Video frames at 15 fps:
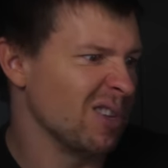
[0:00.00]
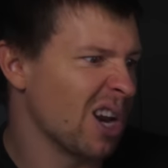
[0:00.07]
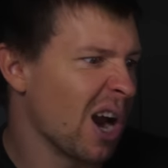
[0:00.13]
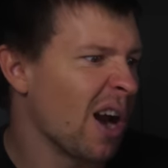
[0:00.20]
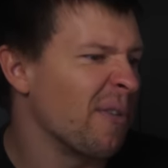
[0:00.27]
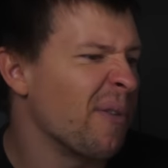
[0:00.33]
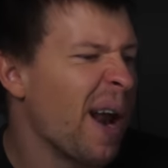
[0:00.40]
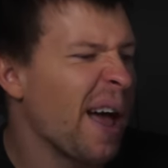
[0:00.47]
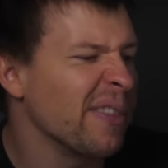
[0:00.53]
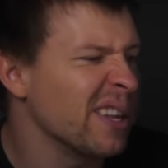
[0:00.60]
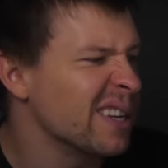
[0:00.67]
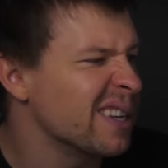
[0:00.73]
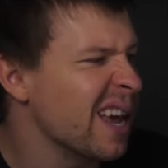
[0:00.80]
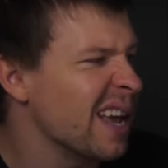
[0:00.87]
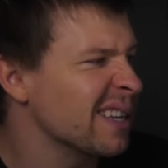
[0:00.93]
you know, around
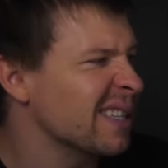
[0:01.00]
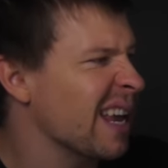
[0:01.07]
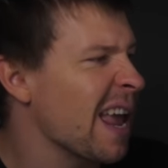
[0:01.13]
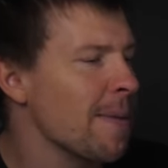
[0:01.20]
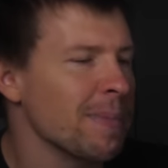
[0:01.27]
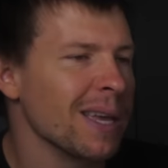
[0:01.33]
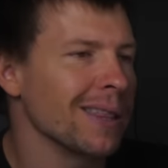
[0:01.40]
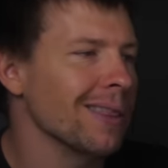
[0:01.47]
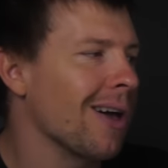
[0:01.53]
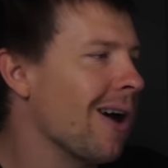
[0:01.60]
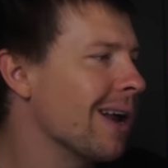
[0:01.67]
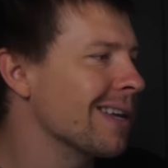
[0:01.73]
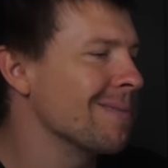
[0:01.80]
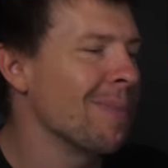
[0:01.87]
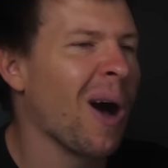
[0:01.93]
the desk, ambient
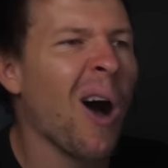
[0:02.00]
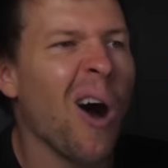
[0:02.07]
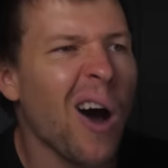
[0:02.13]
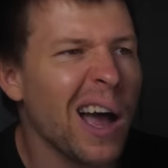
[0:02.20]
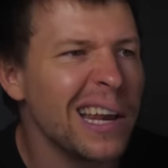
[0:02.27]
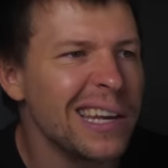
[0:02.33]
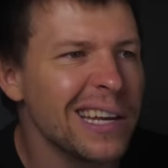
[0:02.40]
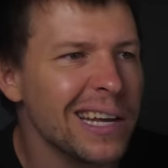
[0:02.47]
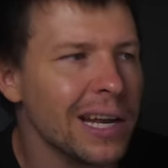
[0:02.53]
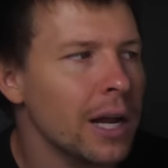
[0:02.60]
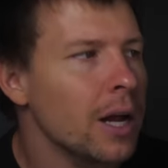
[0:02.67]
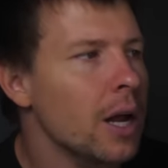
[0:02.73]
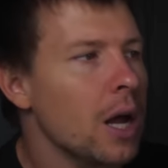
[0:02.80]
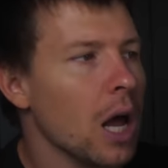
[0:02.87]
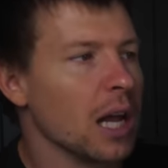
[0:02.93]
lighting behind it.
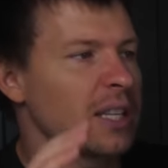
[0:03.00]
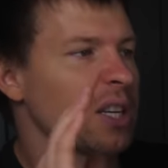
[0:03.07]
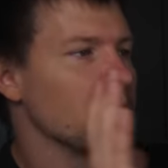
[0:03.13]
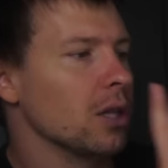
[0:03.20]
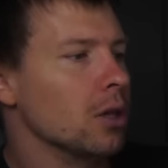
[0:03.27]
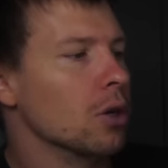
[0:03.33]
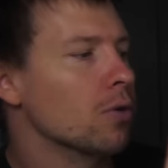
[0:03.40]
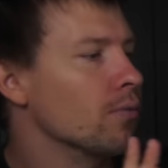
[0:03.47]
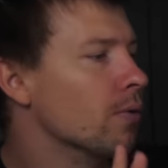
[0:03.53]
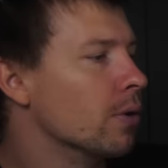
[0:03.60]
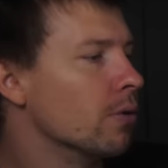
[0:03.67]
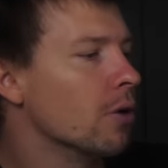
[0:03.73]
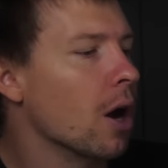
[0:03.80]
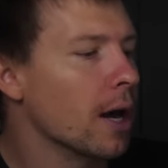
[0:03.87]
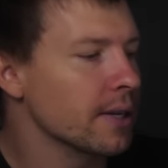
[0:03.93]
It's gonna look
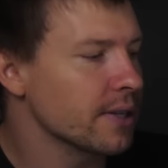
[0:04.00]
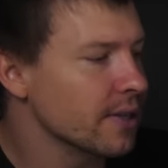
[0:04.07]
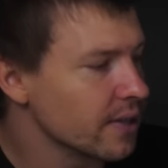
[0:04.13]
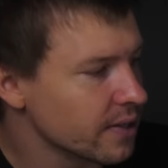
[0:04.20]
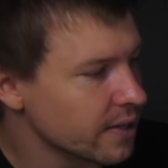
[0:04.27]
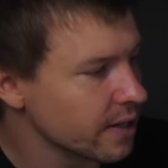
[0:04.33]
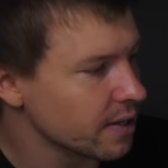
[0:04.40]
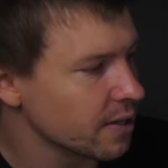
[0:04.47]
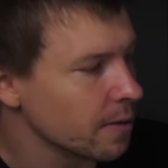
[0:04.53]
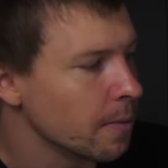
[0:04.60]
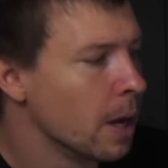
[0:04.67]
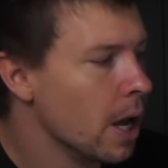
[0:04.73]
real nice in the system.